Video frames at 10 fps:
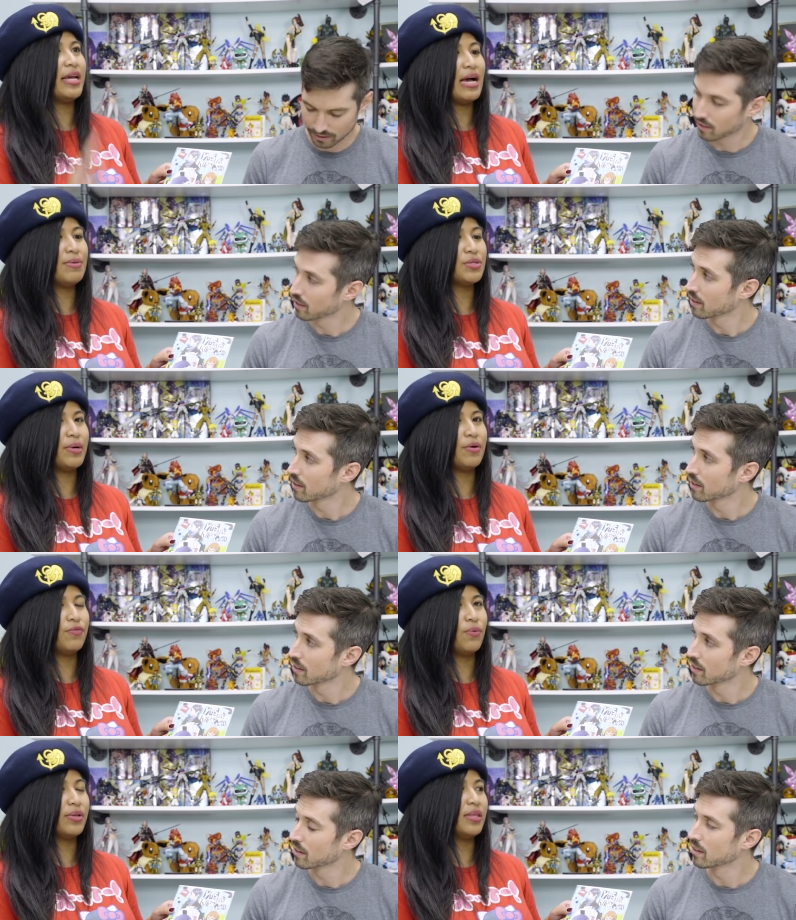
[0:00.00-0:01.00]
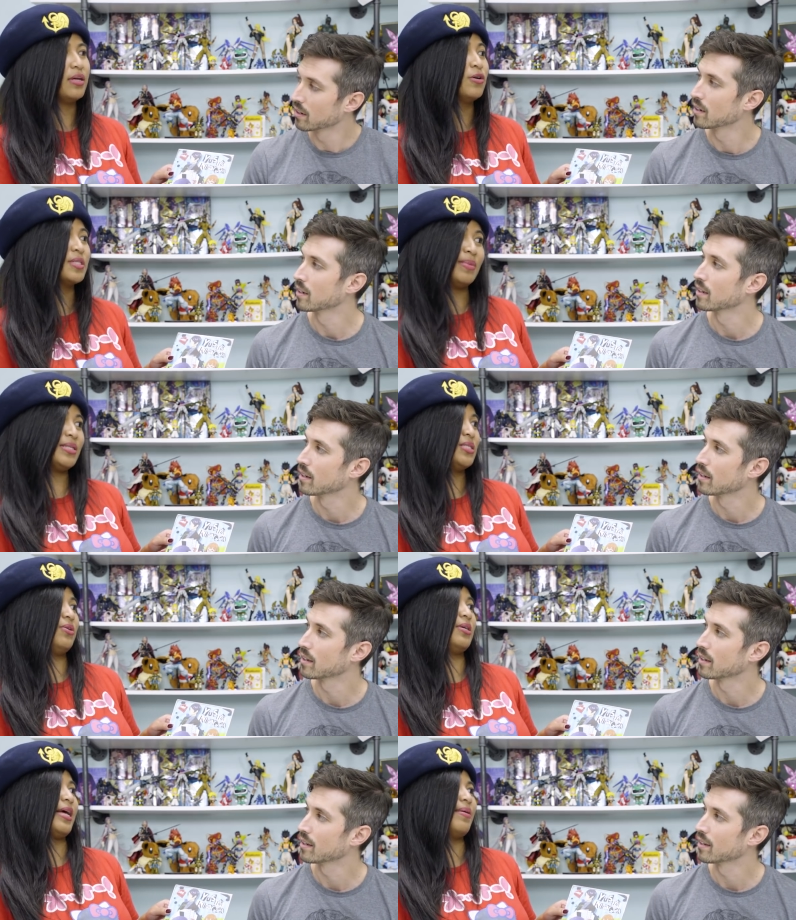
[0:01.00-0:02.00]
Speaker 1: they, I was around for the
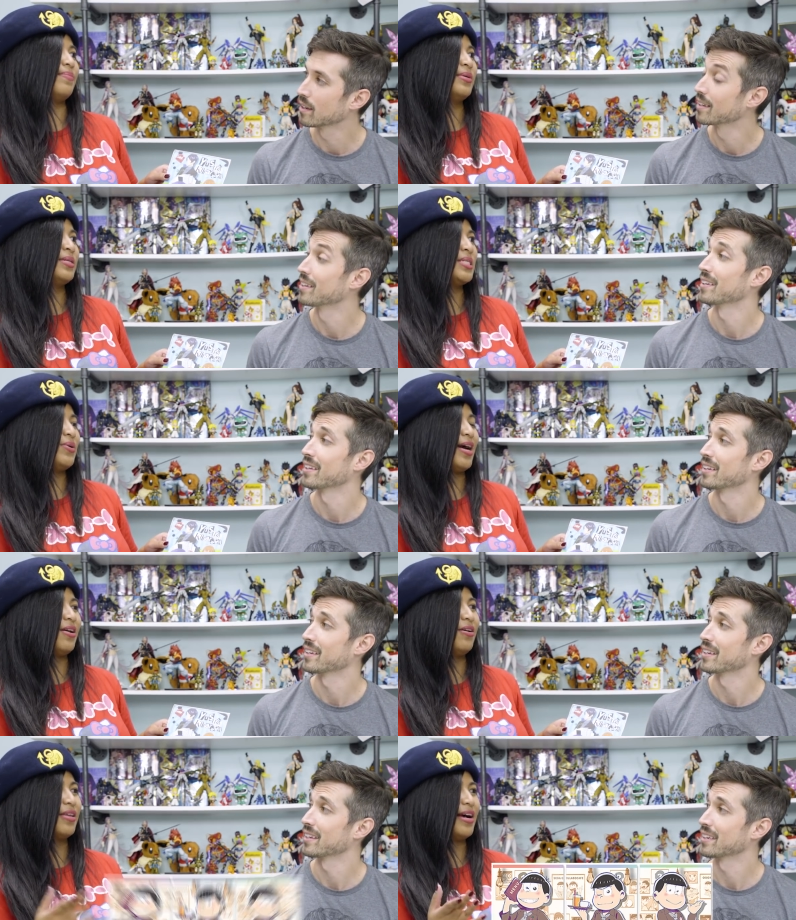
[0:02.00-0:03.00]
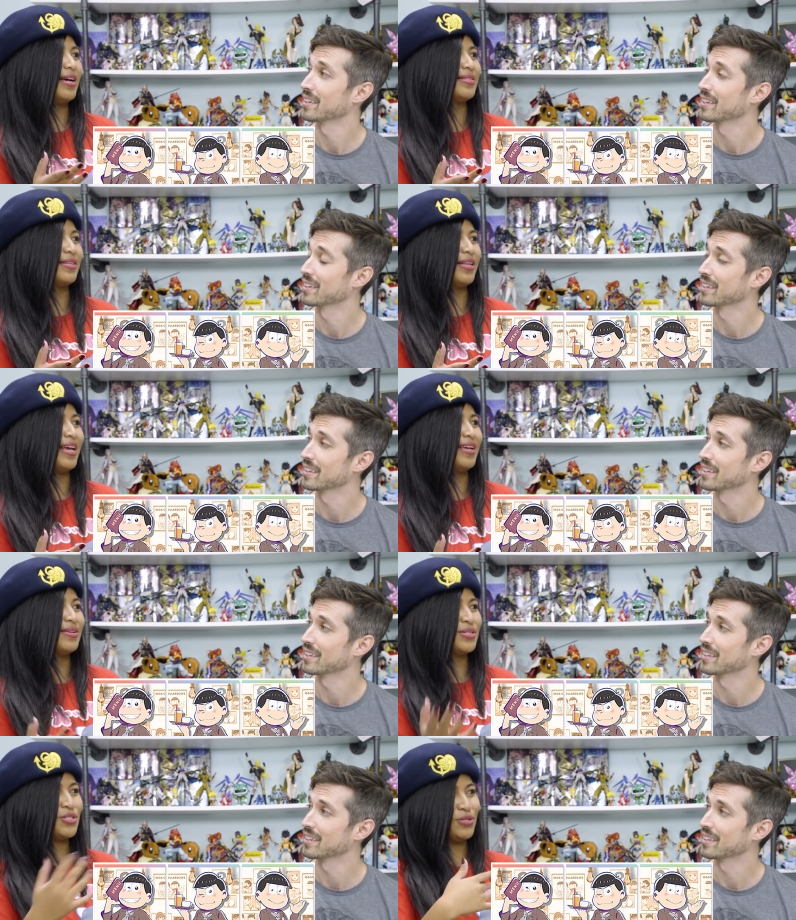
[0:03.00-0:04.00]
Osomatsu collab. So it had all the guys in like
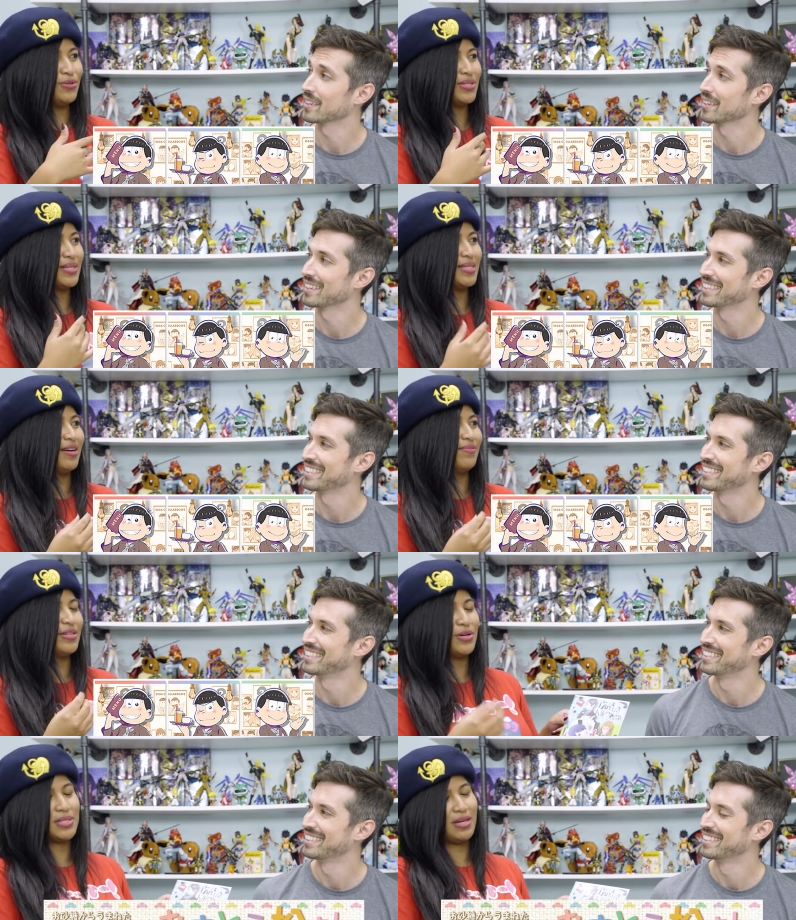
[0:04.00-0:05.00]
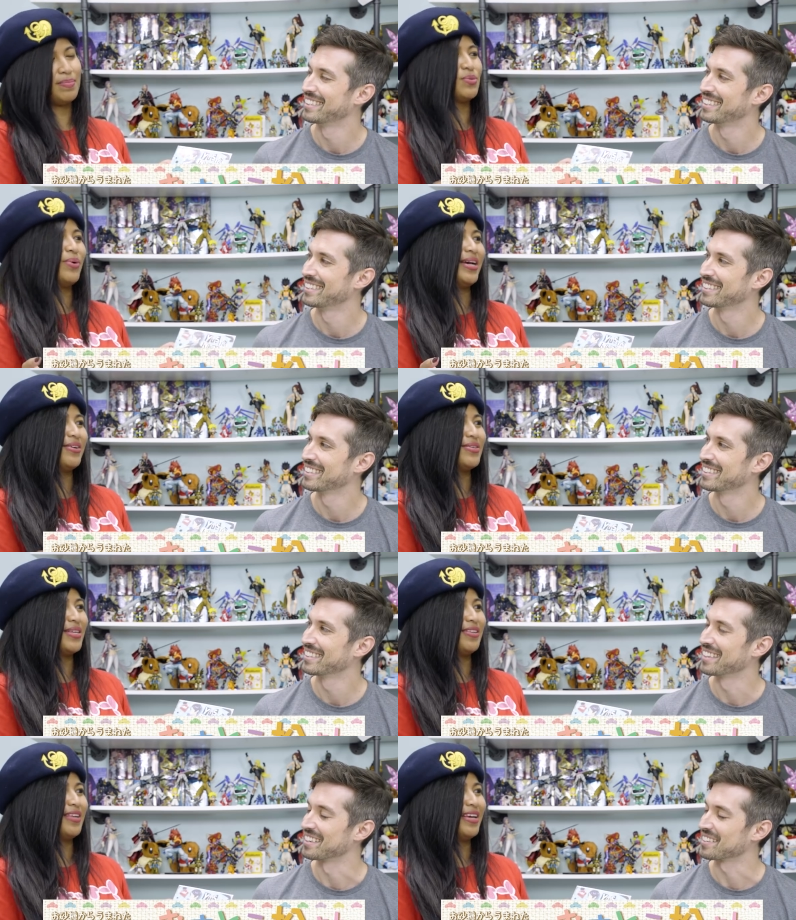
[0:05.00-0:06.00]
suits and stuff, like dressing up as waiters
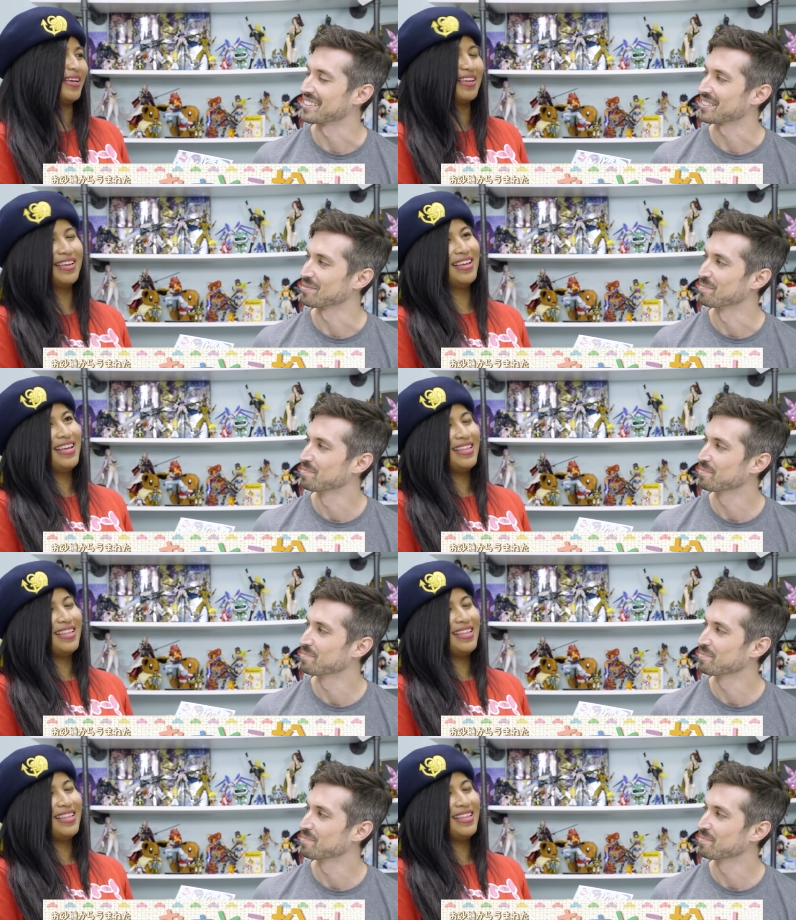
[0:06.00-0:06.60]
and That's like awesome.